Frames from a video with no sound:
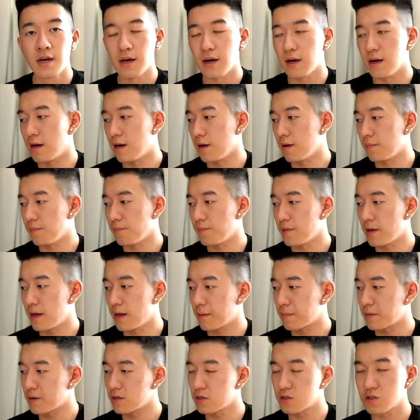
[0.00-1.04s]
um, and I'm
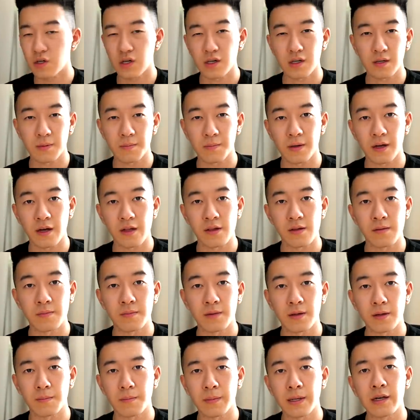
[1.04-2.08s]
gonna try to combine them
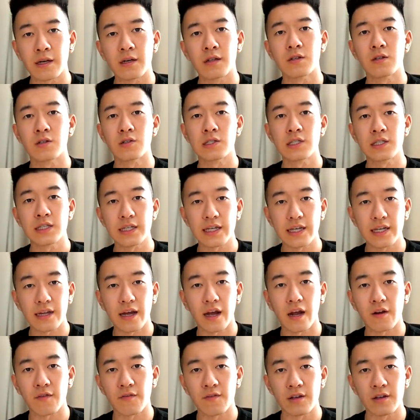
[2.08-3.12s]
and make a little scene
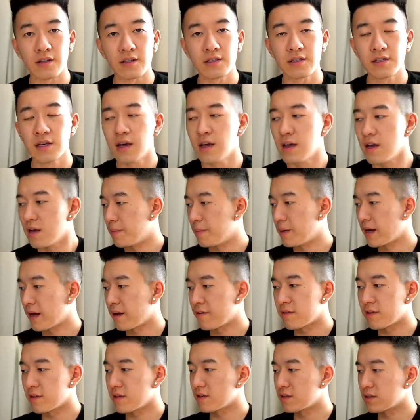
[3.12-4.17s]
out of this, but
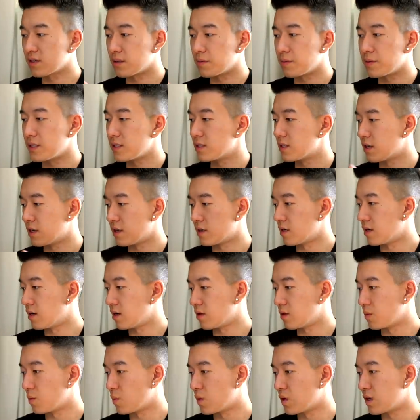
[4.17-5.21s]
everything's gonna be done
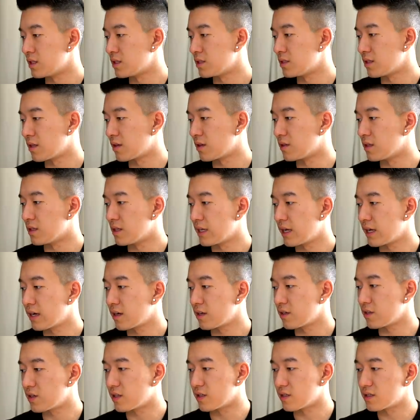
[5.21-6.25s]
on one single layer.
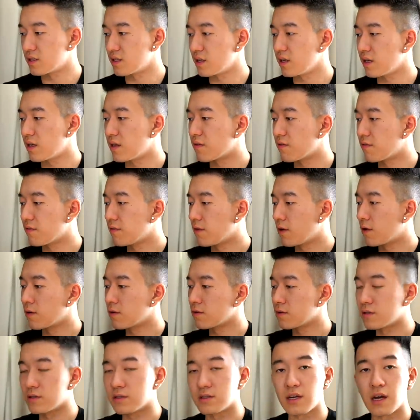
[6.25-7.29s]
You can see in the photo,
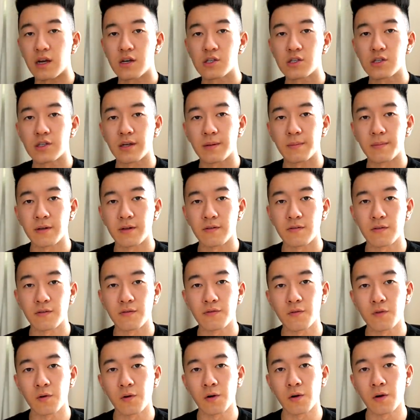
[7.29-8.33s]
there's actually a bit of a
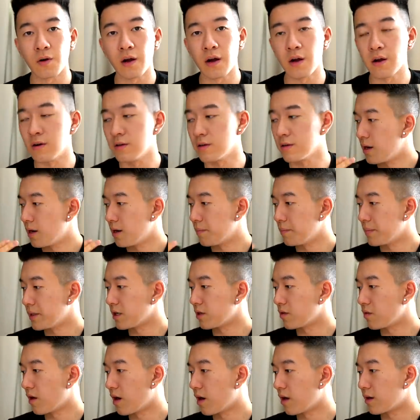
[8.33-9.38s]
foreground, a
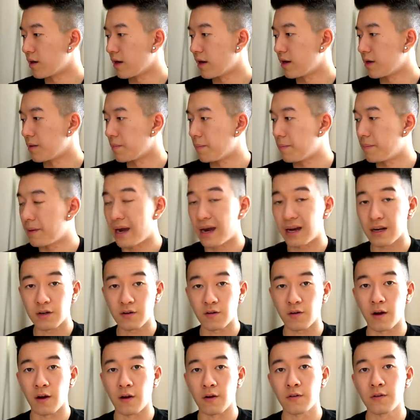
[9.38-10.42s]
midground, and a
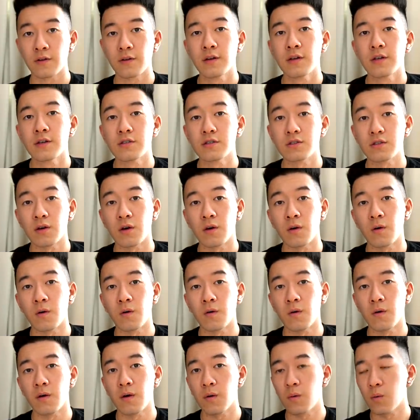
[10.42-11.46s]
background.
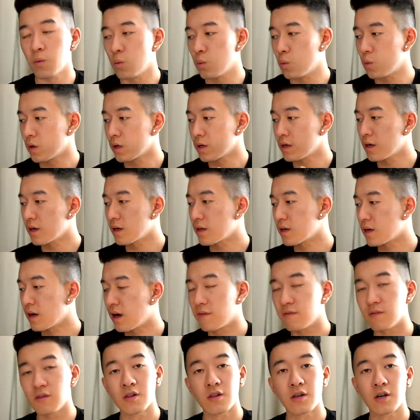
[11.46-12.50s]
So we're not gonna have
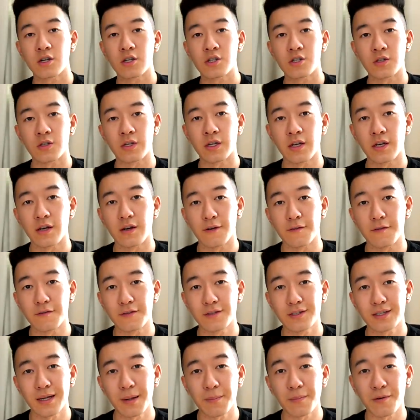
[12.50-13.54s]
the luxury of
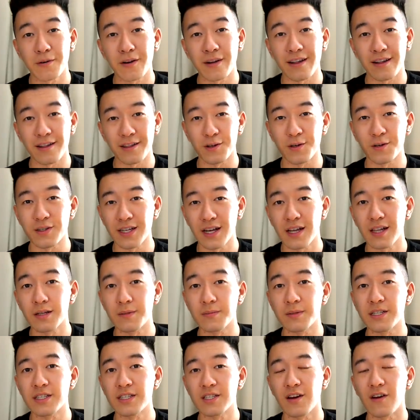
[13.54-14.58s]
separating those
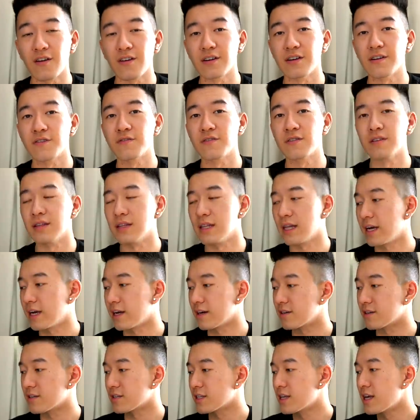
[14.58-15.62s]
elements on different layers.
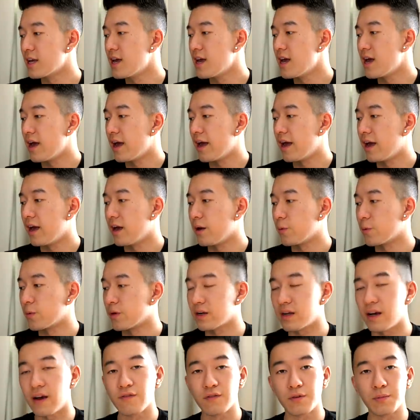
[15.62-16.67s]
Layers, and we're
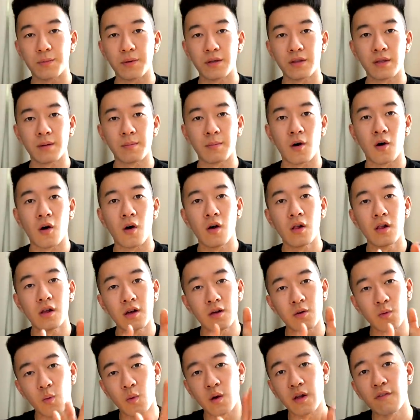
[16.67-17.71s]
gonna have to put them all
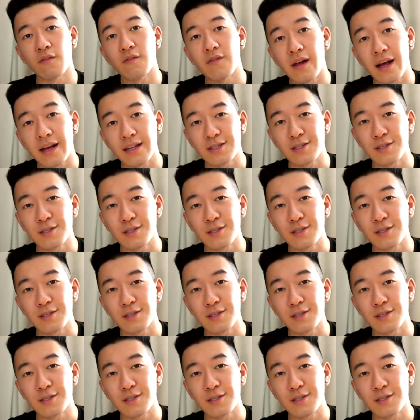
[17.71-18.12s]
on one flat